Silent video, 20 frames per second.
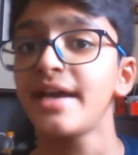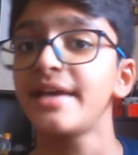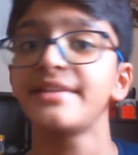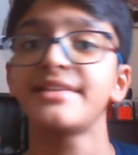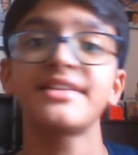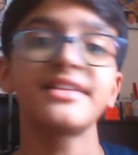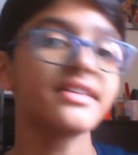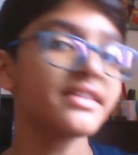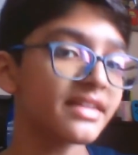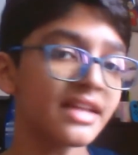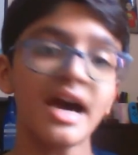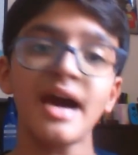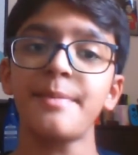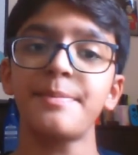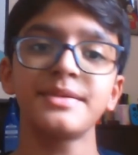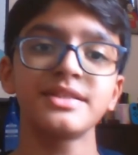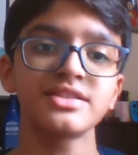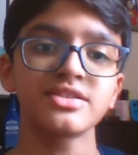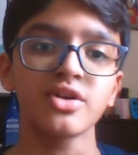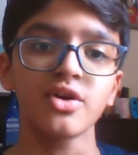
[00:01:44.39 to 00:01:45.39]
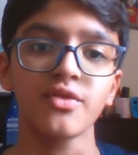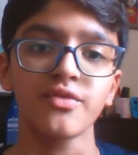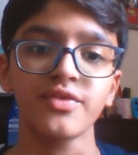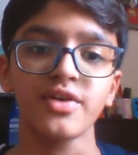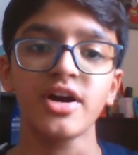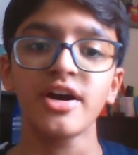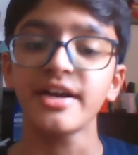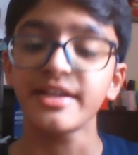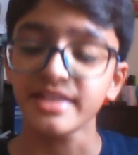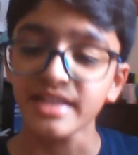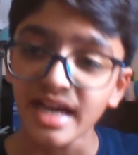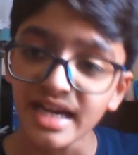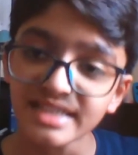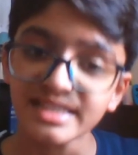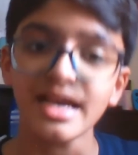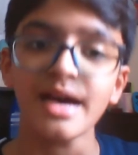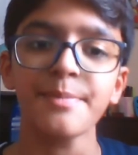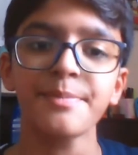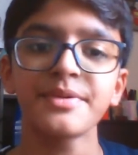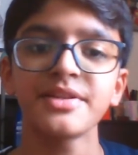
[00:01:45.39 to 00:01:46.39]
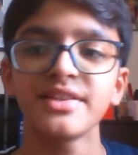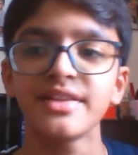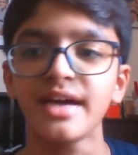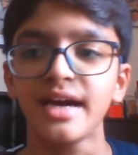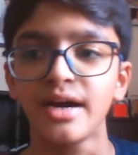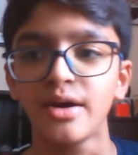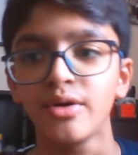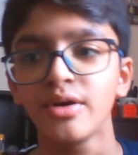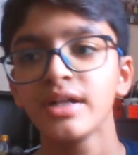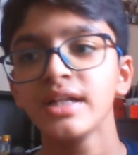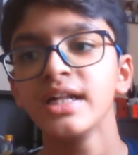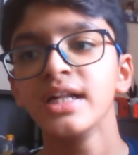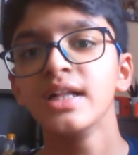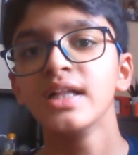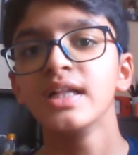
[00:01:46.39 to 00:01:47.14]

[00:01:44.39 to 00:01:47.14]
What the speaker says: It didn't happen so far, it has happened now.